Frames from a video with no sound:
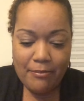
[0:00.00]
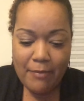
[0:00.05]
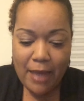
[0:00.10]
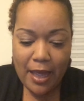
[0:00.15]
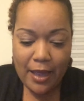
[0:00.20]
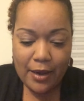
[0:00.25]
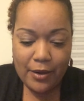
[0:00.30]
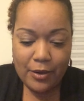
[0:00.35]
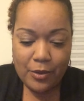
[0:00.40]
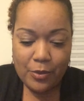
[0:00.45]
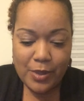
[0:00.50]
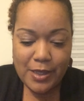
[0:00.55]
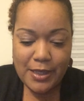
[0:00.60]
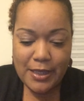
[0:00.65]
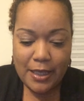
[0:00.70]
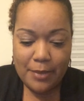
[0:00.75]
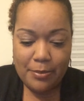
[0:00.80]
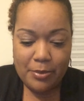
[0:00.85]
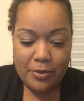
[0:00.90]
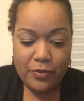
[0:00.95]
matter what
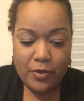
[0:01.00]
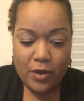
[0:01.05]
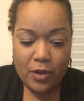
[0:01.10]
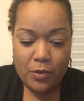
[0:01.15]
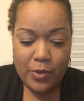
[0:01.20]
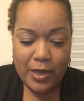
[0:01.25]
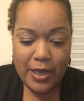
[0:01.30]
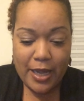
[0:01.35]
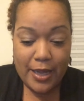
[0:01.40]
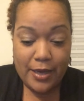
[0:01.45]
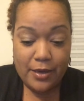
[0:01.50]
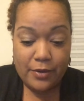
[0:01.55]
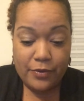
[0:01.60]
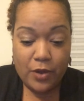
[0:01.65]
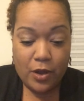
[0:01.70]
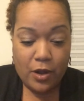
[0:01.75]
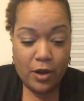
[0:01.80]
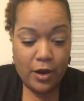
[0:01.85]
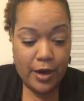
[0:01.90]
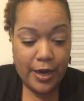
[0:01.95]
kind of
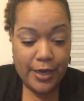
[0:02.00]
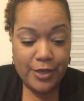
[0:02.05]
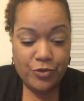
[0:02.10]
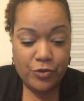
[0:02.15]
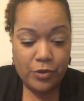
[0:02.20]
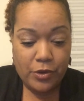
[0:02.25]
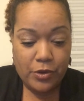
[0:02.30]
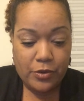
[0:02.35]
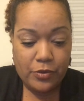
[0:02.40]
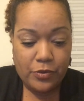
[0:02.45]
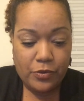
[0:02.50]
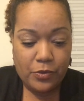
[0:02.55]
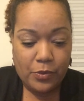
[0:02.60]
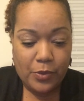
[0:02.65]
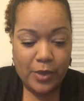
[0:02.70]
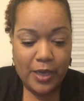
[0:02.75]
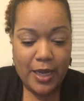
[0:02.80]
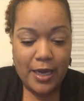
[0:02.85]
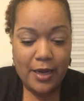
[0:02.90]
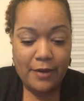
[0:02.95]
car I drove,
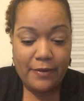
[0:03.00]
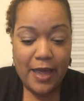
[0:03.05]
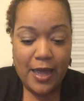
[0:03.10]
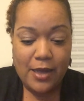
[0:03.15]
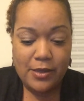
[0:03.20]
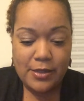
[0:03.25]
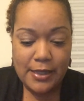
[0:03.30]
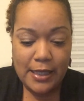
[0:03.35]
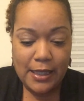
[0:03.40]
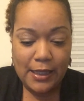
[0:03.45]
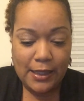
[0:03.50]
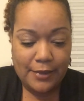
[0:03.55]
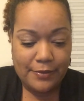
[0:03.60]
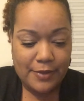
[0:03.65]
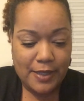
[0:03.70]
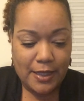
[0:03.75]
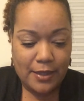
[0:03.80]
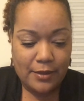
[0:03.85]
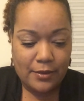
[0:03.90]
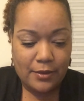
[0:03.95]
what kind of house I
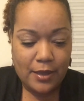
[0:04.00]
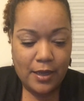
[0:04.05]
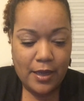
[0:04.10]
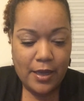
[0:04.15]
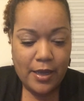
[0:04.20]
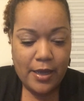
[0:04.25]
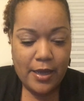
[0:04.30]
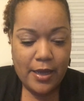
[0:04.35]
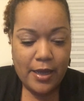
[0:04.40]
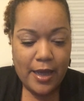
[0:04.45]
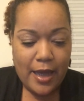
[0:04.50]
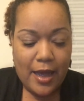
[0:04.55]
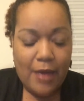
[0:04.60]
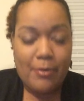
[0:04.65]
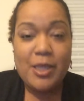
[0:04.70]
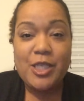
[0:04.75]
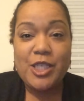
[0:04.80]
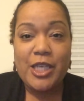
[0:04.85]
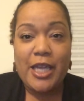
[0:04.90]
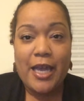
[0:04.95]
lived in, how
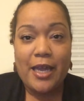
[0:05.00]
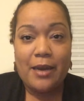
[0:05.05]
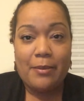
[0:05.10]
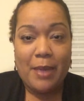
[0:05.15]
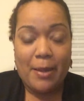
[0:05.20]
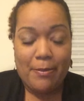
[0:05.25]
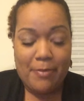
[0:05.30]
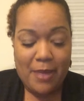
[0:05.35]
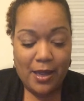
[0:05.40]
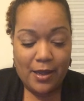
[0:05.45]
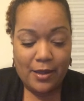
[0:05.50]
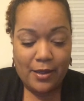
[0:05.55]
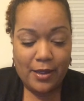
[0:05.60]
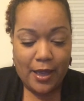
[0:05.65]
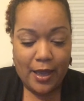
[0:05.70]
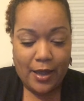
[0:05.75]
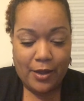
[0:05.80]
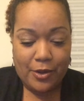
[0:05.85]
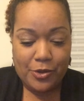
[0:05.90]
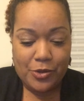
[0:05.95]
much I had in my bank
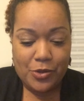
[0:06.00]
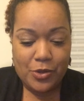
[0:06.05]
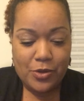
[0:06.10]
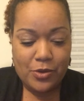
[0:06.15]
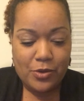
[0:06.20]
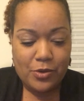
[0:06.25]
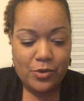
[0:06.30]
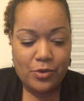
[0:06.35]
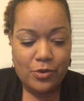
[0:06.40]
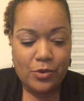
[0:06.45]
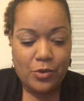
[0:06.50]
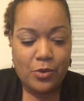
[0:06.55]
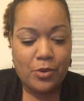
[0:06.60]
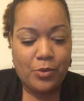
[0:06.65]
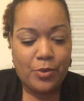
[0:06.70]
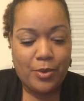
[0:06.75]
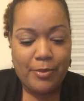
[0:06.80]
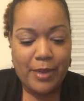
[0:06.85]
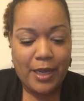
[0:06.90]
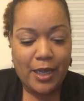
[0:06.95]
account, nor
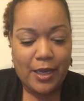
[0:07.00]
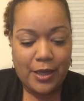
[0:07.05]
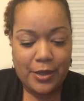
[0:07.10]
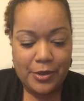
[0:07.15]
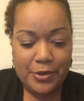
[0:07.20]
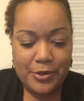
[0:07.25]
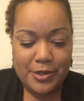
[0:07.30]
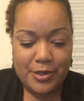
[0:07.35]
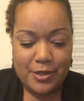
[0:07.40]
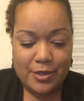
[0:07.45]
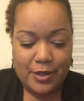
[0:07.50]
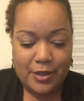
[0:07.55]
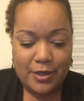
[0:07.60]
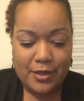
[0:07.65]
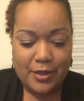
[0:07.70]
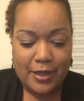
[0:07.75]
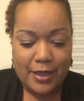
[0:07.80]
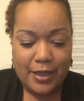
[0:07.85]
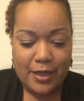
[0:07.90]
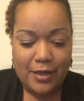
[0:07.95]
what my clothes look
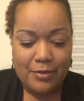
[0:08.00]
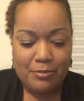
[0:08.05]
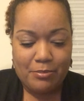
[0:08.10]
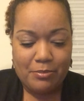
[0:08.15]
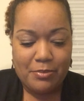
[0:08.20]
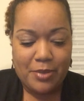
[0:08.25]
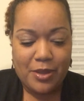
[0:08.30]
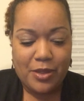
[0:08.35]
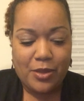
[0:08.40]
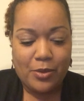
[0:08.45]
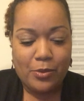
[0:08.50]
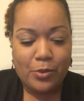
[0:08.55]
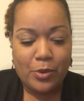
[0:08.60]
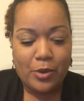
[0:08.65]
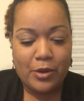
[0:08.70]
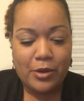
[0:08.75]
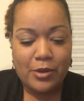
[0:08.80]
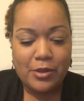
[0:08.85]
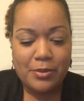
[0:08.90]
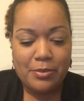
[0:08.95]
like, but the
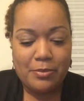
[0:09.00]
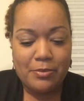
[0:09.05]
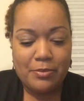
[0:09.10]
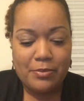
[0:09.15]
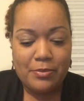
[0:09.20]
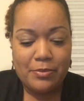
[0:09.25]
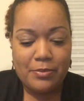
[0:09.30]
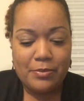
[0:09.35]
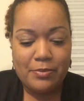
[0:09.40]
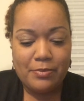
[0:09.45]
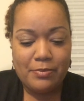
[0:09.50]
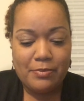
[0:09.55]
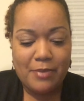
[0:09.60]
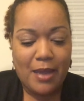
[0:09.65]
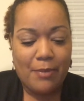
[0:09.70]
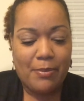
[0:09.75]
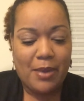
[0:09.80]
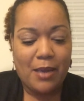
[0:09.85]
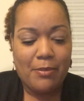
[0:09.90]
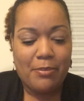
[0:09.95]
world
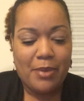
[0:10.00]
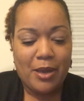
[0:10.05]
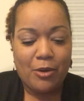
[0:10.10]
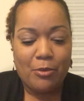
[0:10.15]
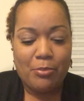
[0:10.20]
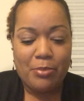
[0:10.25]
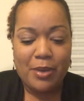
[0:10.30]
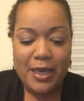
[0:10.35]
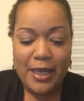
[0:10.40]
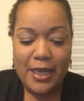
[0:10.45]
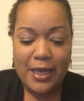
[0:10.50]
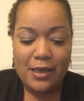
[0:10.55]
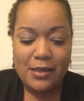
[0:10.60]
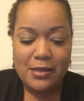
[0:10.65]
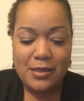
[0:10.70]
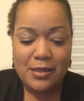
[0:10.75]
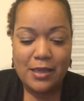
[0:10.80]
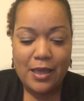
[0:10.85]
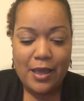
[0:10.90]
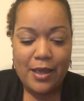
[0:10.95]
may be a better
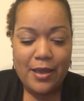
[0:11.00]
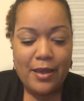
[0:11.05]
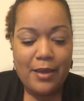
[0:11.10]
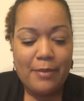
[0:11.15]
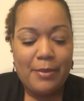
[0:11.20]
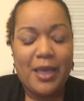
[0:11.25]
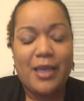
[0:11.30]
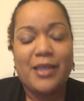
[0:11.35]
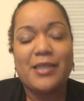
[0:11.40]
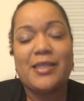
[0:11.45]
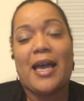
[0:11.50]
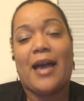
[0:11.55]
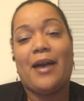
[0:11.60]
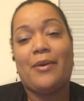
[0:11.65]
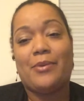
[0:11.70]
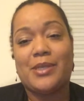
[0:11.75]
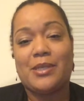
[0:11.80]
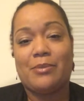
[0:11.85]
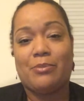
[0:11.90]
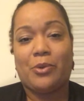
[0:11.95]
place because I
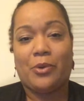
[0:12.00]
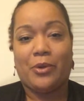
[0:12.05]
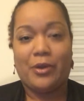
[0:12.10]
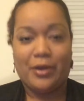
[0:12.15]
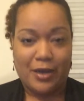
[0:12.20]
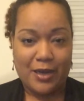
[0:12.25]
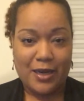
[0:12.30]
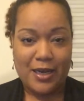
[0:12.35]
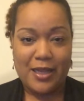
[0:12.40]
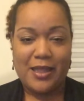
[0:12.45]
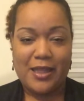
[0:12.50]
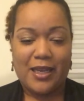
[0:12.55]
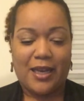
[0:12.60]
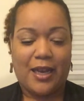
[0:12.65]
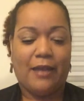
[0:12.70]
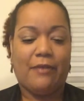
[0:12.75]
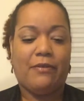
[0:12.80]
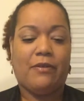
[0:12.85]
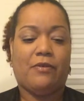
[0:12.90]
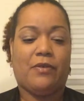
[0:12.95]
was important in the
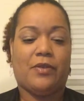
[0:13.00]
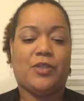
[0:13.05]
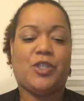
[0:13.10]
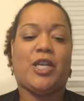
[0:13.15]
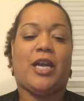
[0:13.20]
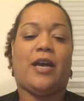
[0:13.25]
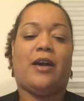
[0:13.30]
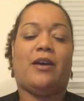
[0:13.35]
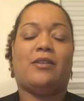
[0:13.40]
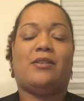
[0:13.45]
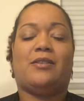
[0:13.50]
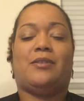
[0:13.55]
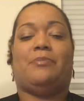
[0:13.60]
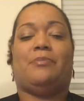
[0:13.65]
life of a child.